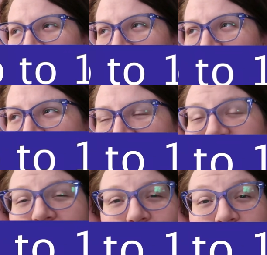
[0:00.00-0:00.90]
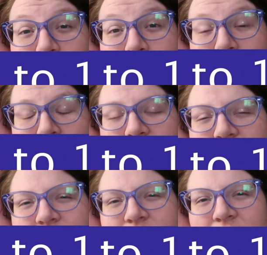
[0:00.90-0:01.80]
I'm about to talk about
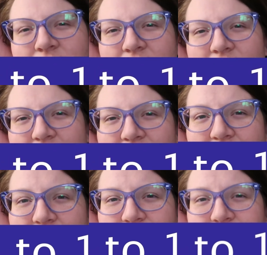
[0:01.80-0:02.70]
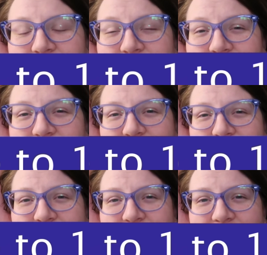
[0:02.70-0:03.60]
bugs and
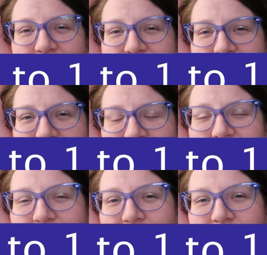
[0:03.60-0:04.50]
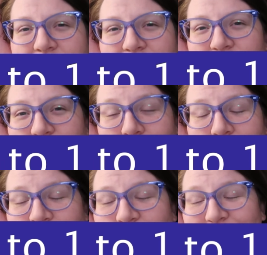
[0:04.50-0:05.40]
diseases that they carry, so
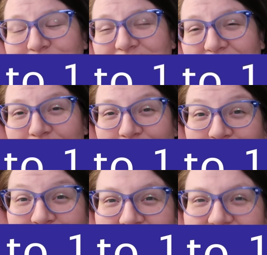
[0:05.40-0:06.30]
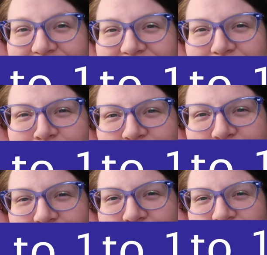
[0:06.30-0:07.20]
I'm going to put a time code you can skip to
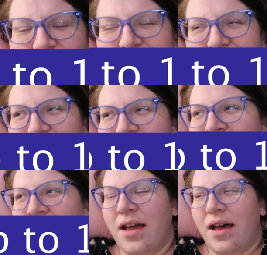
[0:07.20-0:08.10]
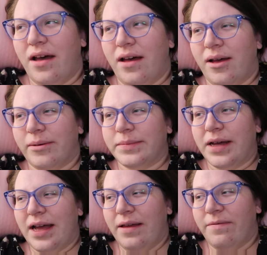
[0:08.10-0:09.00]
avoid that.
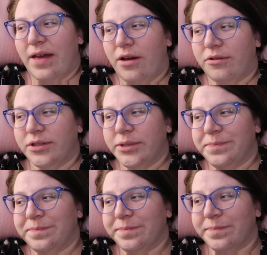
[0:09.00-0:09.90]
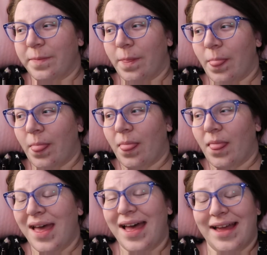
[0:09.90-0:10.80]
I found
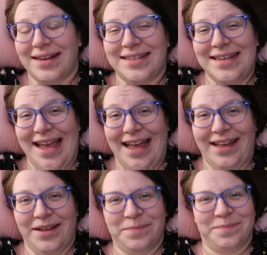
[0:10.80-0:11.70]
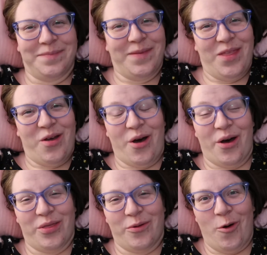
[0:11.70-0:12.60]
a tick
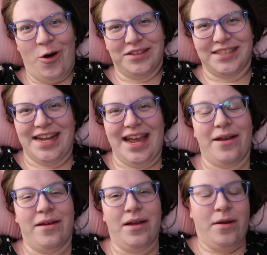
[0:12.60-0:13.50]
on the wall today.